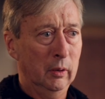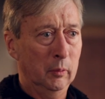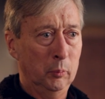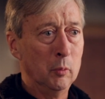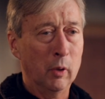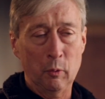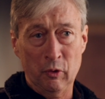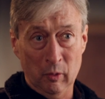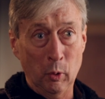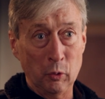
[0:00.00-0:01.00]
uh, Pooh Bah
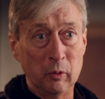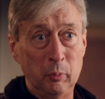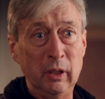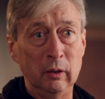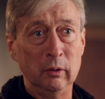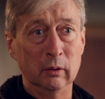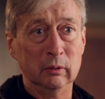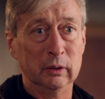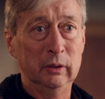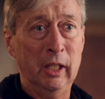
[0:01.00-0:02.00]
was supposed to be, you
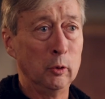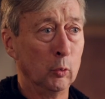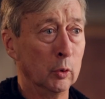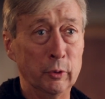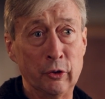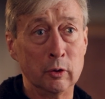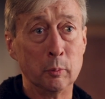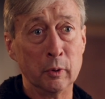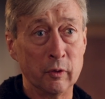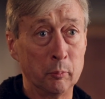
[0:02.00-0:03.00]
know, like head groom and
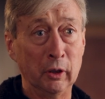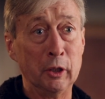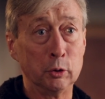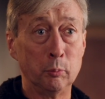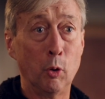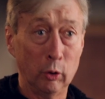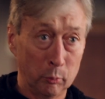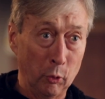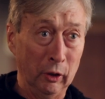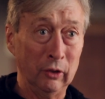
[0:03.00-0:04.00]
scooper of the palatial
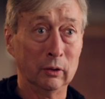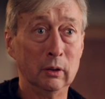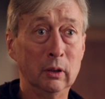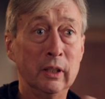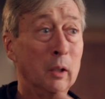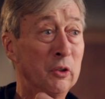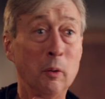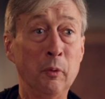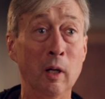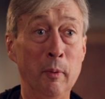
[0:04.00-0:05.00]
polo ponies. That was
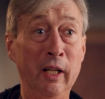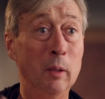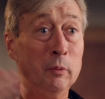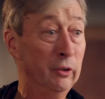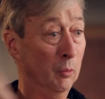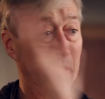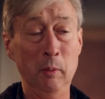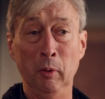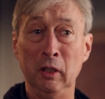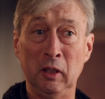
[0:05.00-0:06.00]
something I made up, and he said, "Oh,
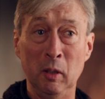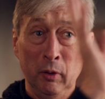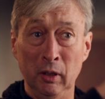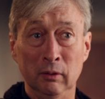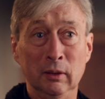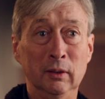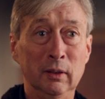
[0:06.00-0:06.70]
keep it in, keep it in."